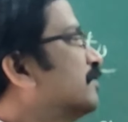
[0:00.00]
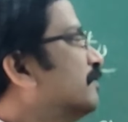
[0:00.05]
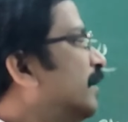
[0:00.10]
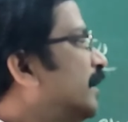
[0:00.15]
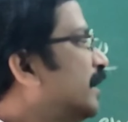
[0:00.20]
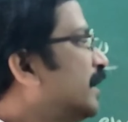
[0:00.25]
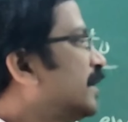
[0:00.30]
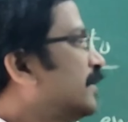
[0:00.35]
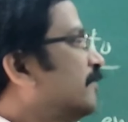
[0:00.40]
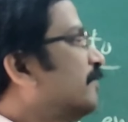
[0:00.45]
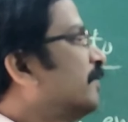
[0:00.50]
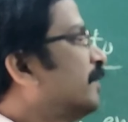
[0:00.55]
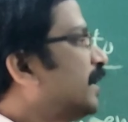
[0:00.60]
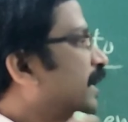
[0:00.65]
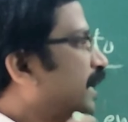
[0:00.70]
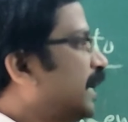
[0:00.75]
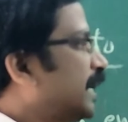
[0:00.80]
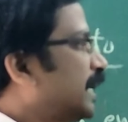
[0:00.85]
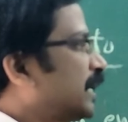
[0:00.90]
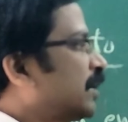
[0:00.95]
whenever
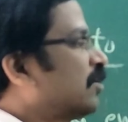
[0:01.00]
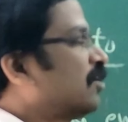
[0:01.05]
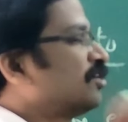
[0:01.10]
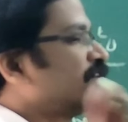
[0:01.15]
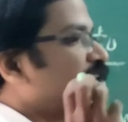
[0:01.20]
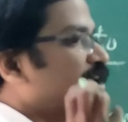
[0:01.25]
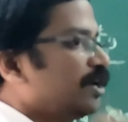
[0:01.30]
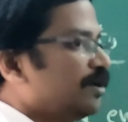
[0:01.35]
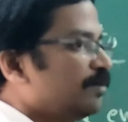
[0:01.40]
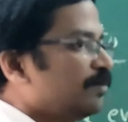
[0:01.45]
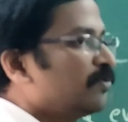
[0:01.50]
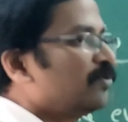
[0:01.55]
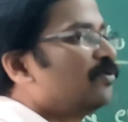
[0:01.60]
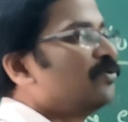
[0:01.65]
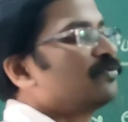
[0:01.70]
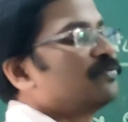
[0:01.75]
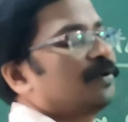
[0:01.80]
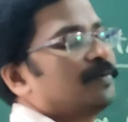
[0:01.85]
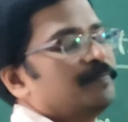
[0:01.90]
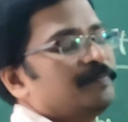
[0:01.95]
electron
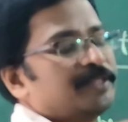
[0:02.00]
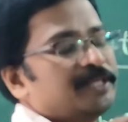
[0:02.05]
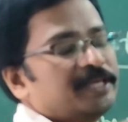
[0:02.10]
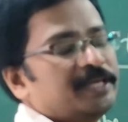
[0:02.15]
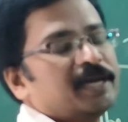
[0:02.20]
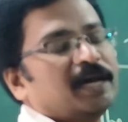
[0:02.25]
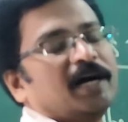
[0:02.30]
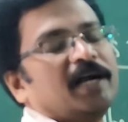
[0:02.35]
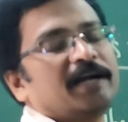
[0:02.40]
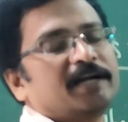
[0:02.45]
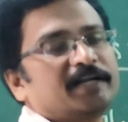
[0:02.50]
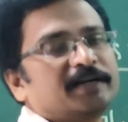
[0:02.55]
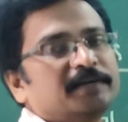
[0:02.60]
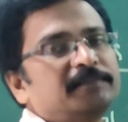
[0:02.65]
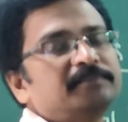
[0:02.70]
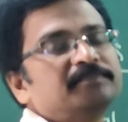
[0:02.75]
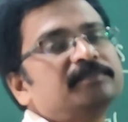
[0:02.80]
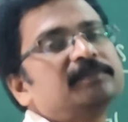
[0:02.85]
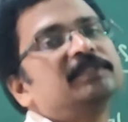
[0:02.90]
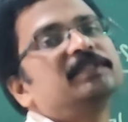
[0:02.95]
removed from the
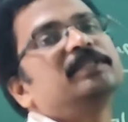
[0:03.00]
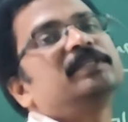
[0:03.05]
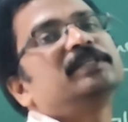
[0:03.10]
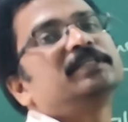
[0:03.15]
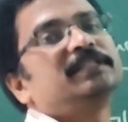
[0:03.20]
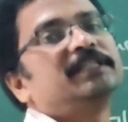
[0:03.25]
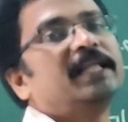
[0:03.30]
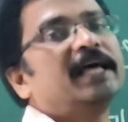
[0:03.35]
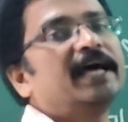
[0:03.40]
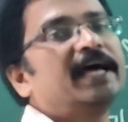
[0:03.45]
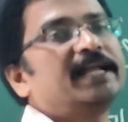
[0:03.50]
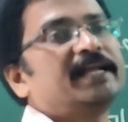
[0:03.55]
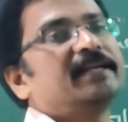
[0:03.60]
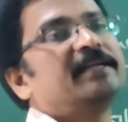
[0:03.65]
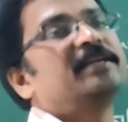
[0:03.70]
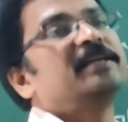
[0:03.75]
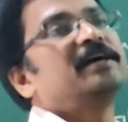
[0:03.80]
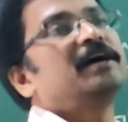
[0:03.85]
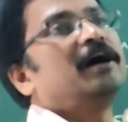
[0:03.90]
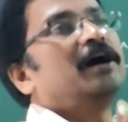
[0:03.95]
atom,
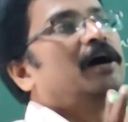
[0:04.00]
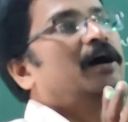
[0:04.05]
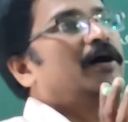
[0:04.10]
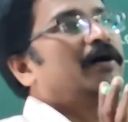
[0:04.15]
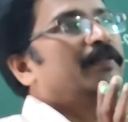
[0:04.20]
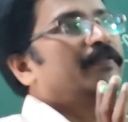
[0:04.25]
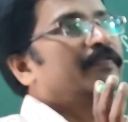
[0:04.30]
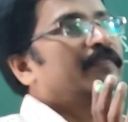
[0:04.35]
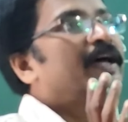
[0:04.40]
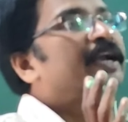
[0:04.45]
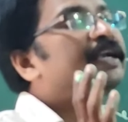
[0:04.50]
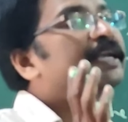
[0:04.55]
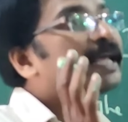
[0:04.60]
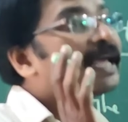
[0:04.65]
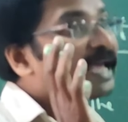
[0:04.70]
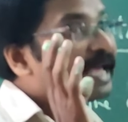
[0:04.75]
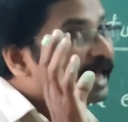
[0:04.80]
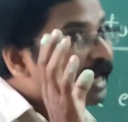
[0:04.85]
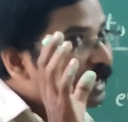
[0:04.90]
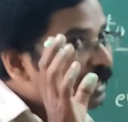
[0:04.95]
then
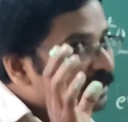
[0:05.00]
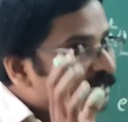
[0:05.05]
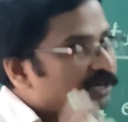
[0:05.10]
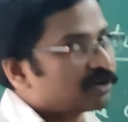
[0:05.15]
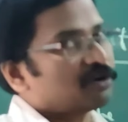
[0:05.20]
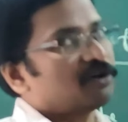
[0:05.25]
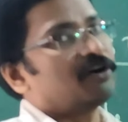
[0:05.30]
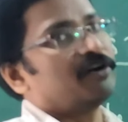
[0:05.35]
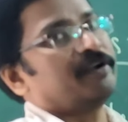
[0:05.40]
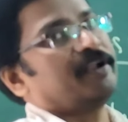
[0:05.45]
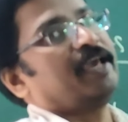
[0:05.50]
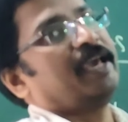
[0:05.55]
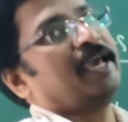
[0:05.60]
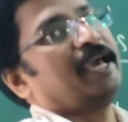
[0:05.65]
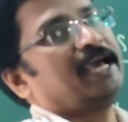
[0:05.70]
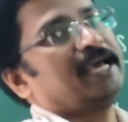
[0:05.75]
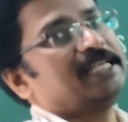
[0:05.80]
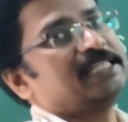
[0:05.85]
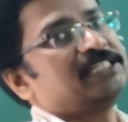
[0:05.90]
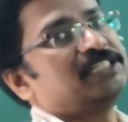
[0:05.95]
that electron
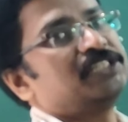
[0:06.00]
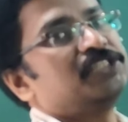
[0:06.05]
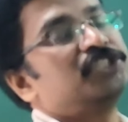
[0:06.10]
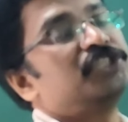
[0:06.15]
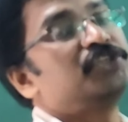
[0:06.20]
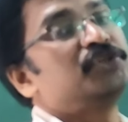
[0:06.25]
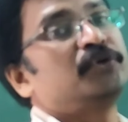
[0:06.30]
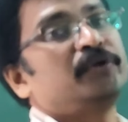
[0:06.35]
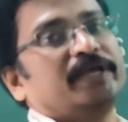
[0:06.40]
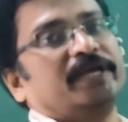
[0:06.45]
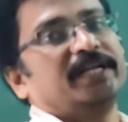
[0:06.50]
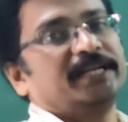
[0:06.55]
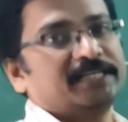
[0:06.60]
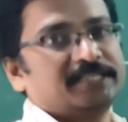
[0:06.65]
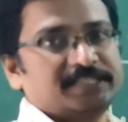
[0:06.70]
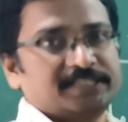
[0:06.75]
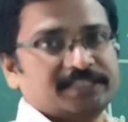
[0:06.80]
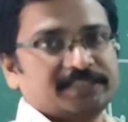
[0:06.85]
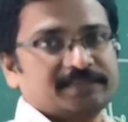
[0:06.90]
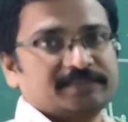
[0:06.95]
has 0
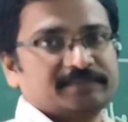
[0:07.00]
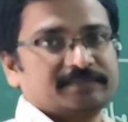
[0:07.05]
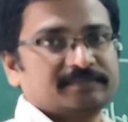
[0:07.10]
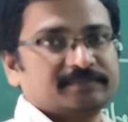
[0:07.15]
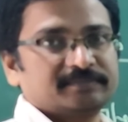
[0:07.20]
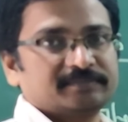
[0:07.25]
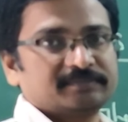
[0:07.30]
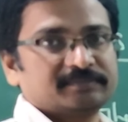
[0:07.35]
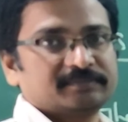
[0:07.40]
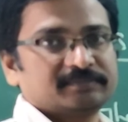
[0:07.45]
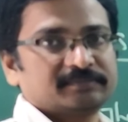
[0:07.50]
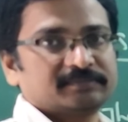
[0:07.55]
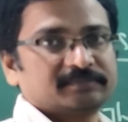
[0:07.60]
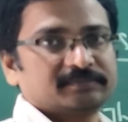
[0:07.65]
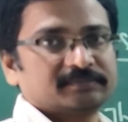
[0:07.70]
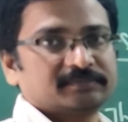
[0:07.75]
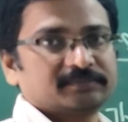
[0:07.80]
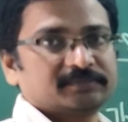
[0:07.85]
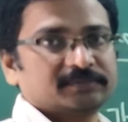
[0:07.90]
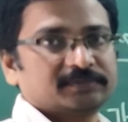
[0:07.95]
energy.
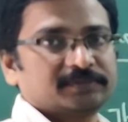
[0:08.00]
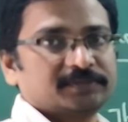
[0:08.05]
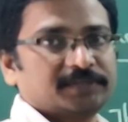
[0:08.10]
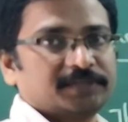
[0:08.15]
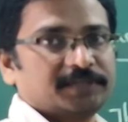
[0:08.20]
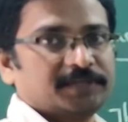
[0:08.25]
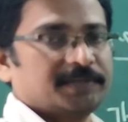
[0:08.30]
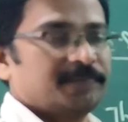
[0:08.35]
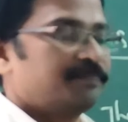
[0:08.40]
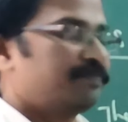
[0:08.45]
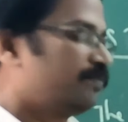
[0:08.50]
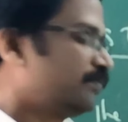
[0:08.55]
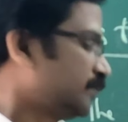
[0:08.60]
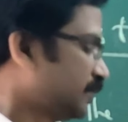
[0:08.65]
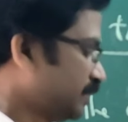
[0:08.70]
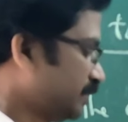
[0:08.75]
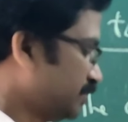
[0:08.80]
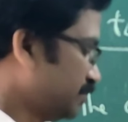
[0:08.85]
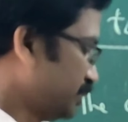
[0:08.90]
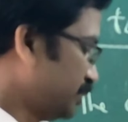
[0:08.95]
Okay.
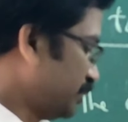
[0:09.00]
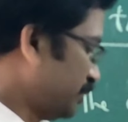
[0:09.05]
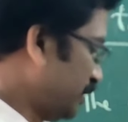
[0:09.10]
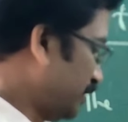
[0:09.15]
0